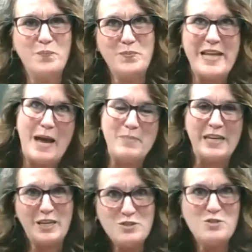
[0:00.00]

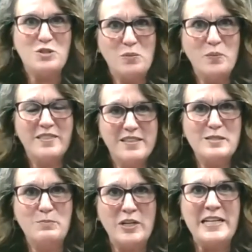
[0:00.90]
tapping into with
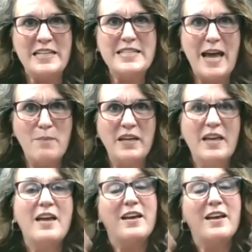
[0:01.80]
this meridian tapping